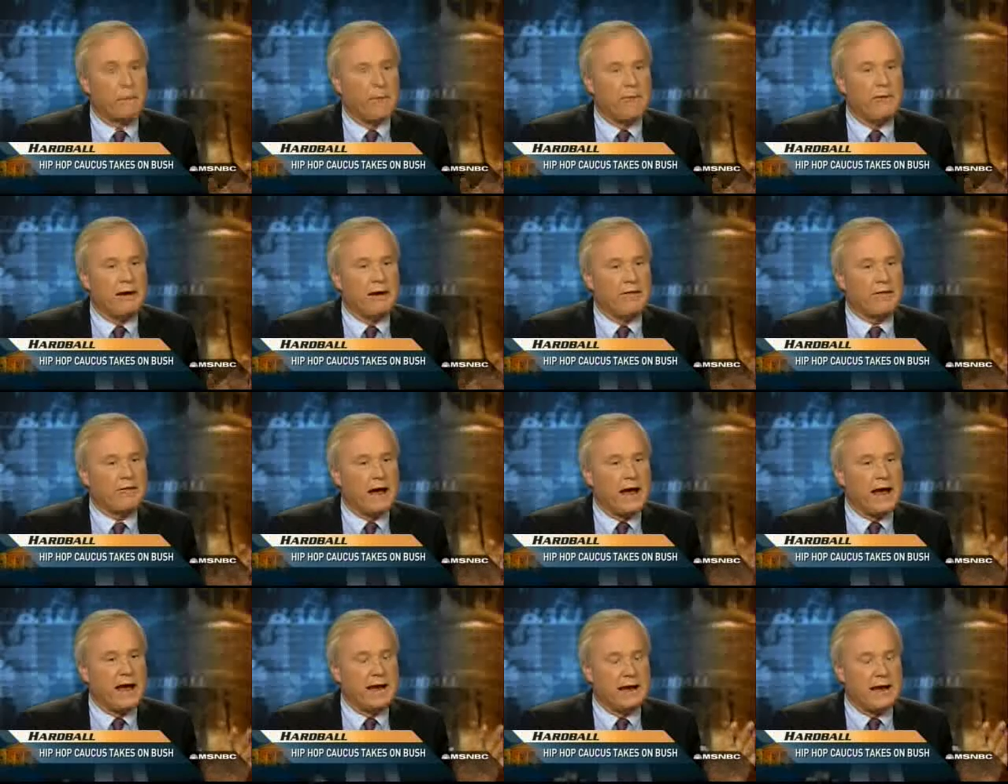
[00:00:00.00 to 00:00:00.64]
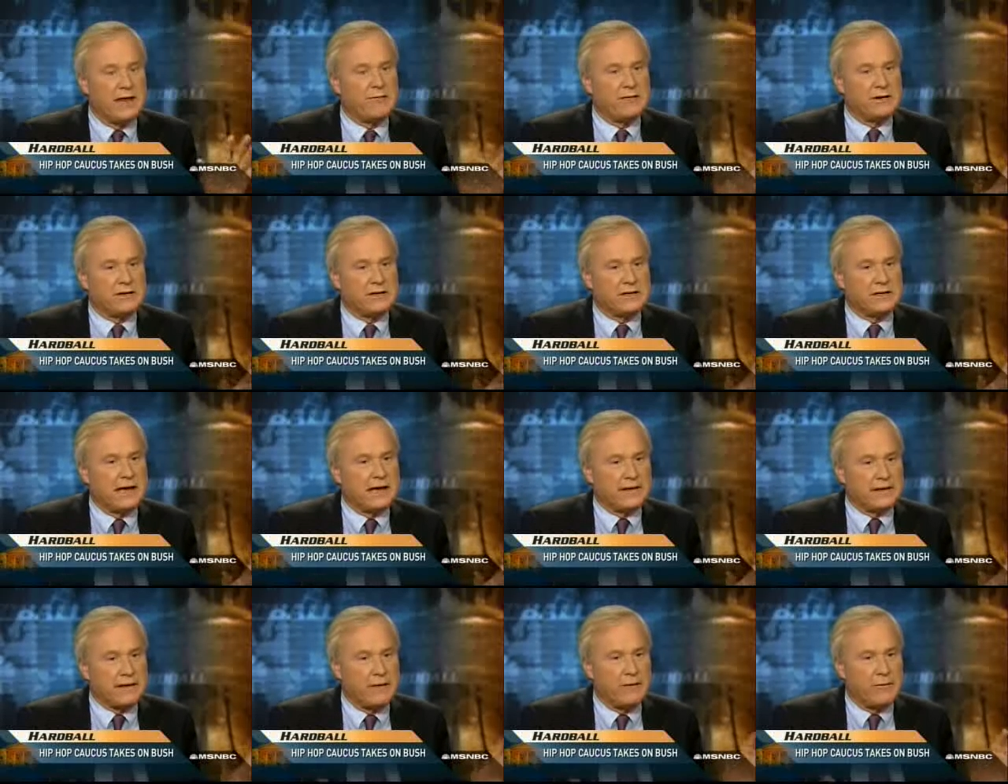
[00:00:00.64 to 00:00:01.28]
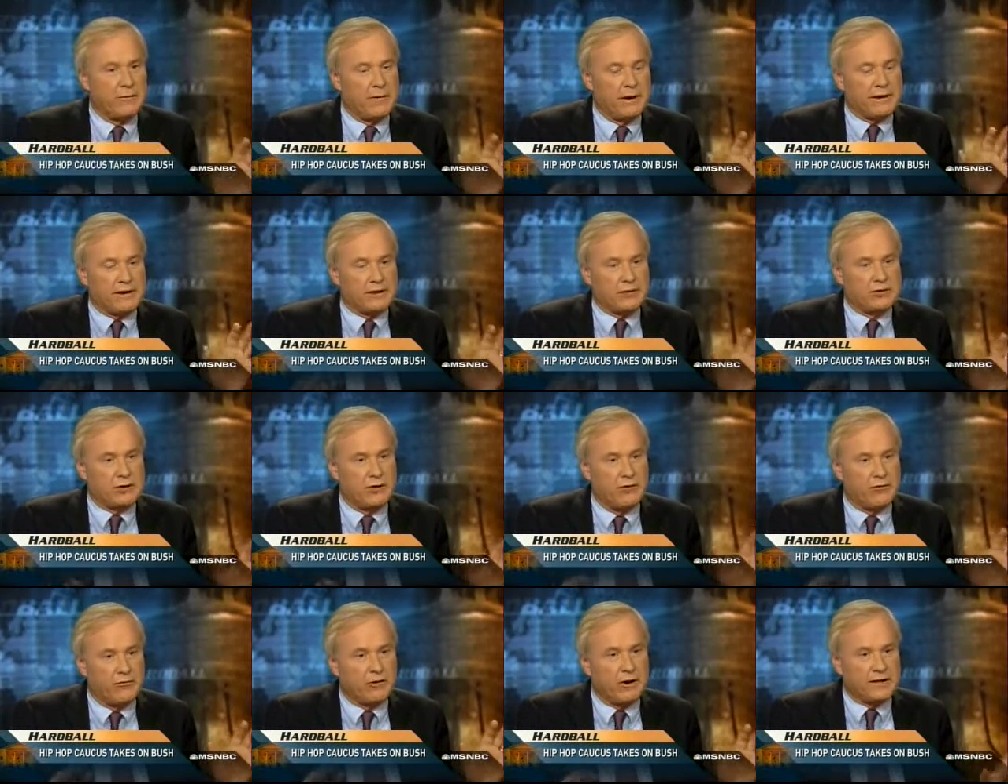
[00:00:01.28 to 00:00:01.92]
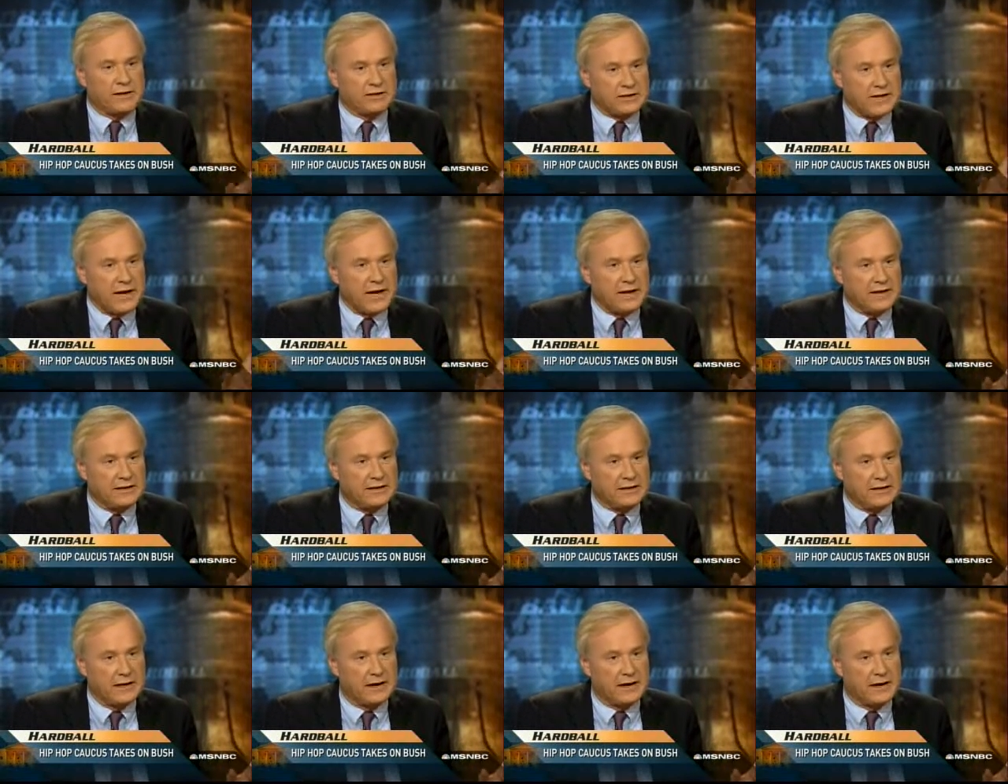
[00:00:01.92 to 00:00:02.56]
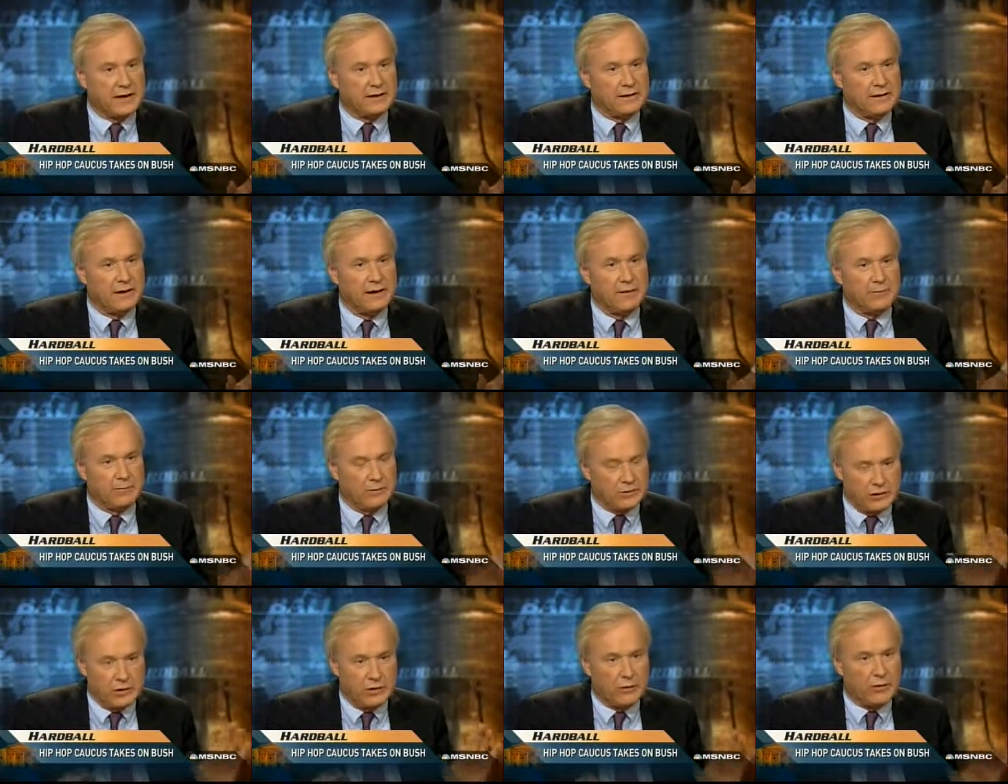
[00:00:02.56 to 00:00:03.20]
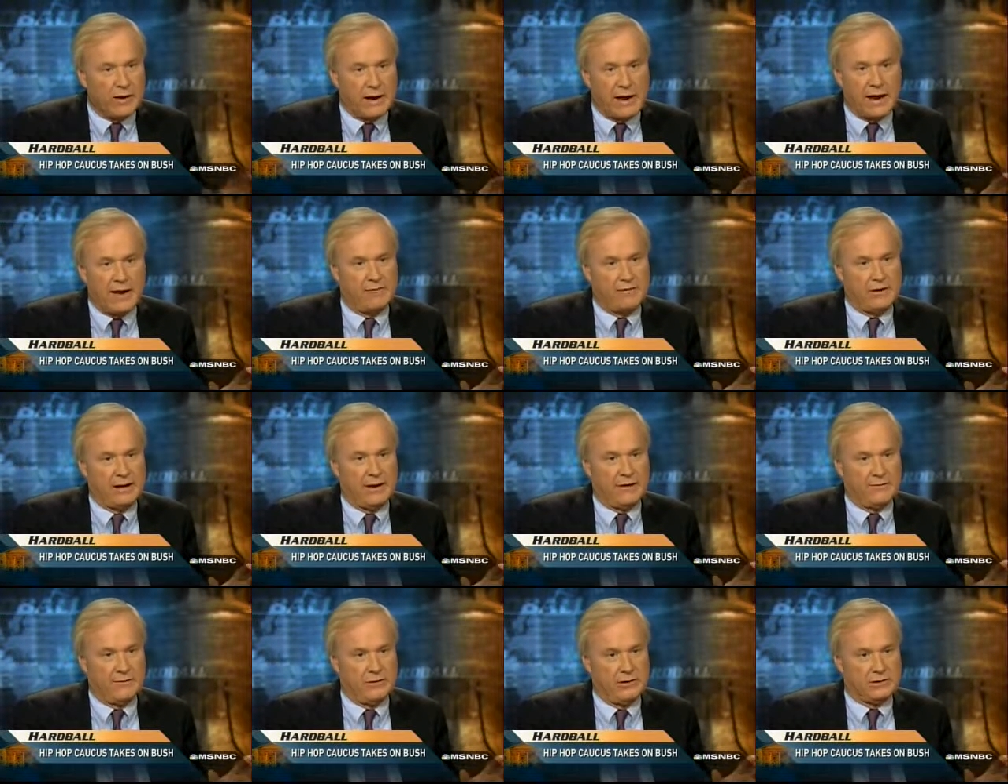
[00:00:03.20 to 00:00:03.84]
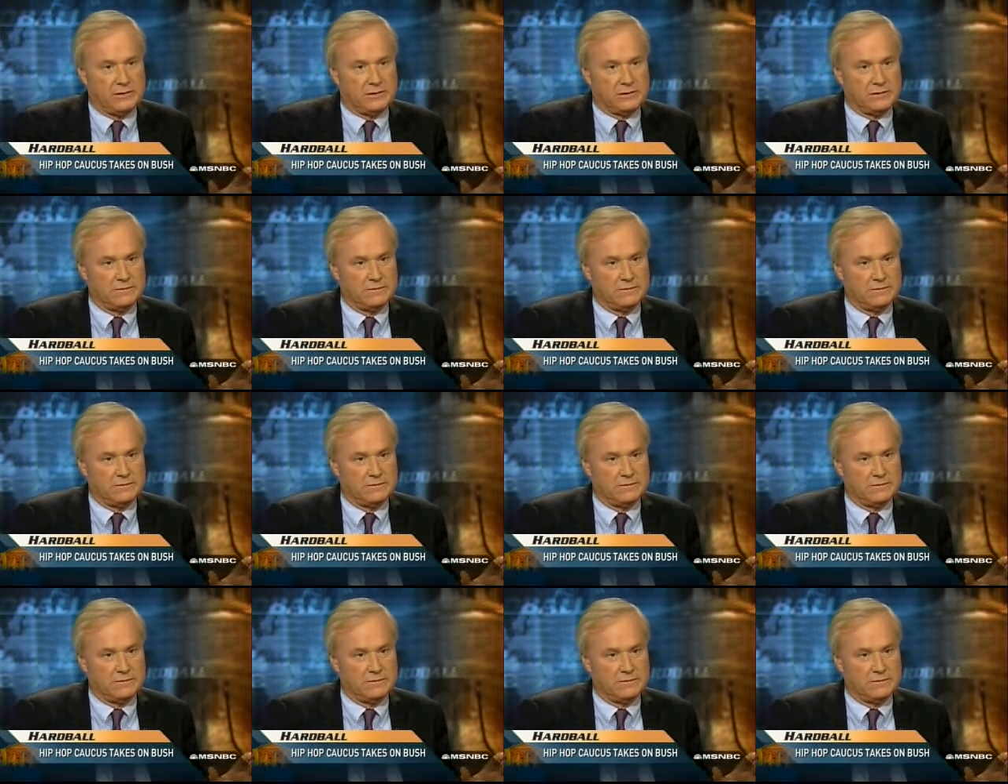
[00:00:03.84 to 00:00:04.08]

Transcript: I mean, if I had evidence of that, that would make the show very exciting tonight. But you don't have that